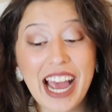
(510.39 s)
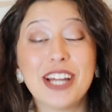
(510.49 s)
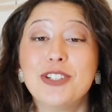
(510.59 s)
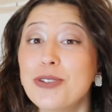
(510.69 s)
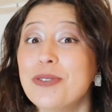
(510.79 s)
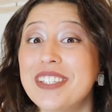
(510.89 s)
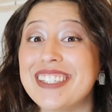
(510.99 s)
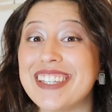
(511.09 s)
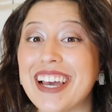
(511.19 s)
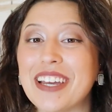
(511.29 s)
I do
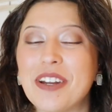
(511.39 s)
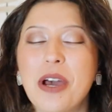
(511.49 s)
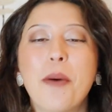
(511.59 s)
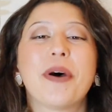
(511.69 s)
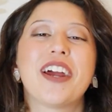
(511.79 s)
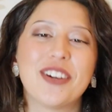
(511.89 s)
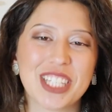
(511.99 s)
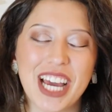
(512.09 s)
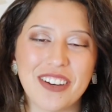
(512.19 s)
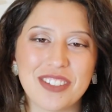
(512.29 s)
design, but I
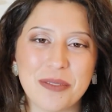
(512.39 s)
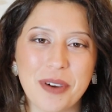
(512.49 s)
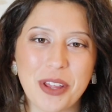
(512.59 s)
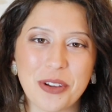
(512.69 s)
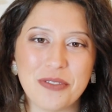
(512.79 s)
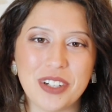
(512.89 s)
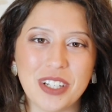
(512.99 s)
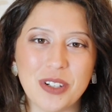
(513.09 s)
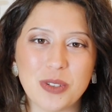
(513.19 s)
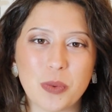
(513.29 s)
also have some other
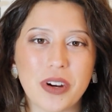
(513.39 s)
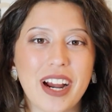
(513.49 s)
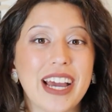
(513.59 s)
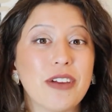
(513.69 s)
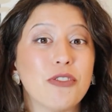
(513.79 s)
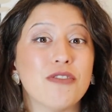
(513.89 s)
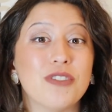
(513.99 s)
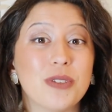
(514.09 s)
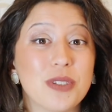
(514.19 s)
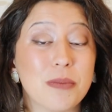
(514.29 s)
videos where I
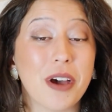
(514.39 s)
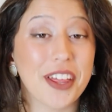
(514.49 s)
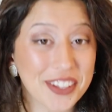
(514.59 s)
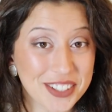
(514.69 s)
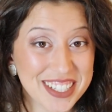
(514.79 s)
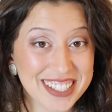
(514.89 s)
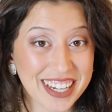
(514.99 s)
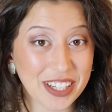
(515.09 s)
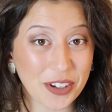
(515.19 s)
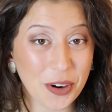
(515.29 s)
reviewed some other
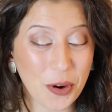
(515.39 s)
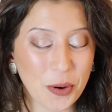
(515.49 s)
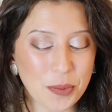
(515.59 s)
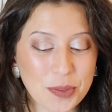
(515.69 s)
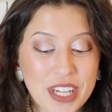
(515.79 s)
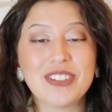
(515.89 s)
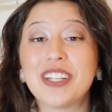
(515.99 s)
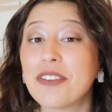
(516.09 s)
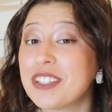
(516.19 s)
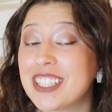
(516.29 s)
designer homes. So
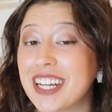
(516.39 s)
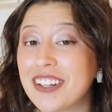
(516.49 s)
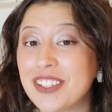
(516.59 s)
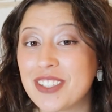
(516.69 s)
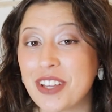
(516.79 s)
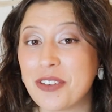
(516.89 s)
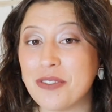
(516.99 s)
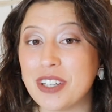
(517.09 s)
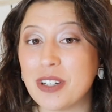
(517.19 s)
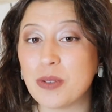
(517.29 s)
definitely check out those other
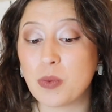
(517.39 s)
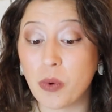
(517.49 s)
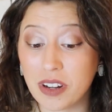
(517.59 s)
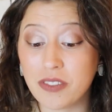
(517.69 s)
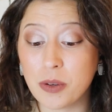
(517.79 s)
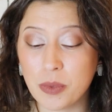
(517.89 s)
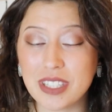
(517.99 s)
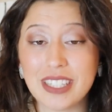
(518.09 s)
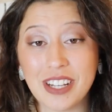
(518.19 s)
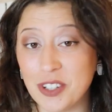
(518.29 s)
videos. One of them
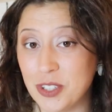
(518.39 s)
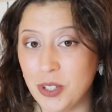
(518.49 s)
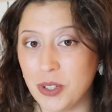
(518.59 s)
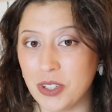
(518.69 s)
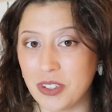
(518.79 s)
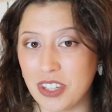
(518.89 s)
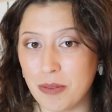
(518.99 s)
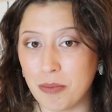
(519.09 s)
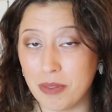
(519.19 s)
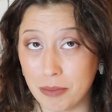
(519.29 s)
was another Studio
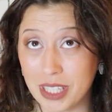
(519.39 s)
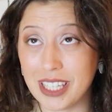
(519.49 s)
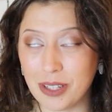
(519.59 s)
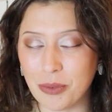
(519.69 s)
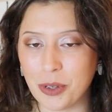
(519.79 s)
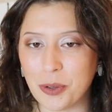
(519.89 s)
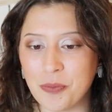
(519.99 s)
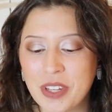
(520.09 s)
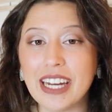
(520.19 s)
McGee room.